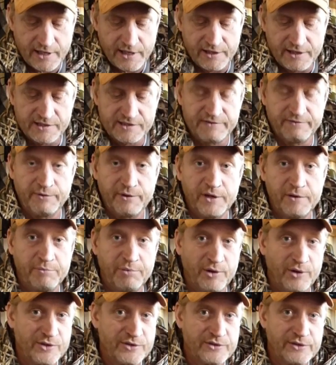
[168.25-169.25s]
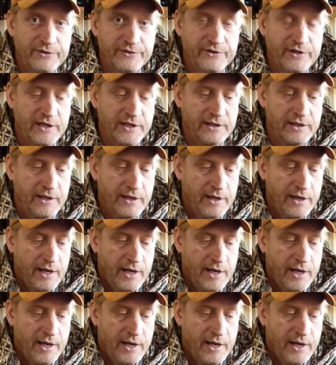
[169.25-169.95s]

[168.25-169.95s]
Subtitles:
height is a very personal thing.